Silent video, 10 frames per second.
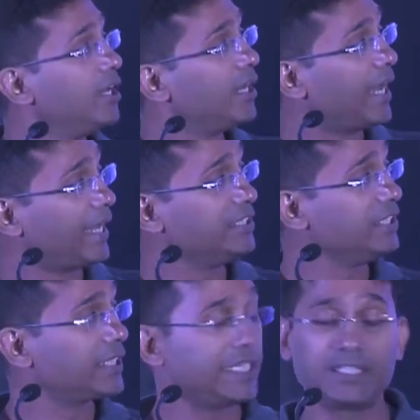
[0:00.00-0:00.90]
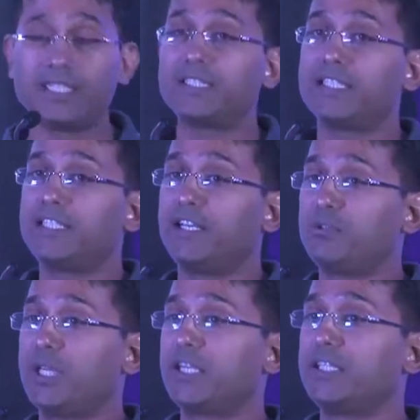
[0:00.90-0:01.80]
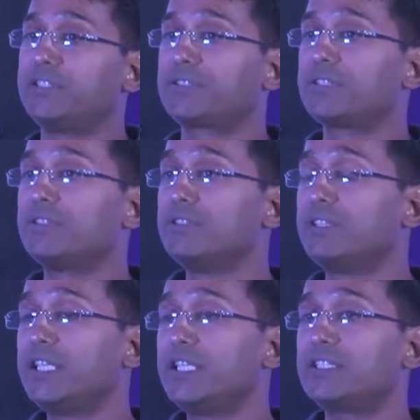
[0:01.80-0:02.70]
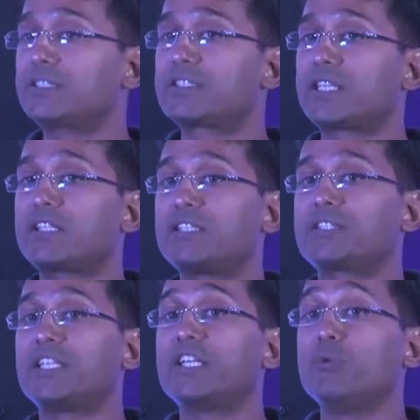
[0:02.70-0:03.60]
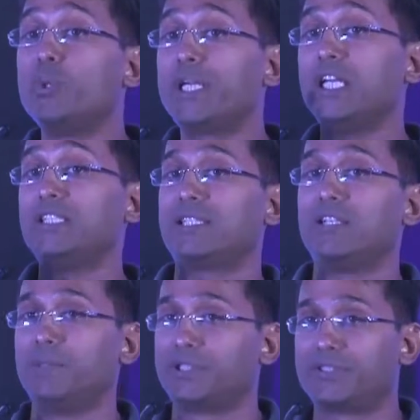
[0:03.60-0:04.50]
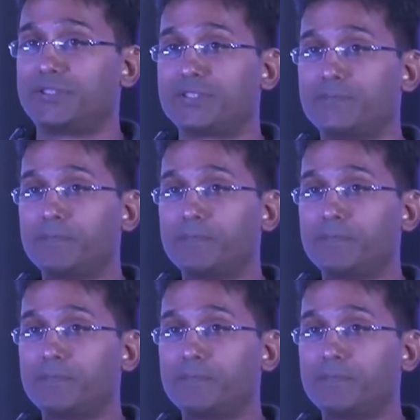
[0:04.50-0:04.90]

Another key thing that they have done is, they started sending weekly syllabuses.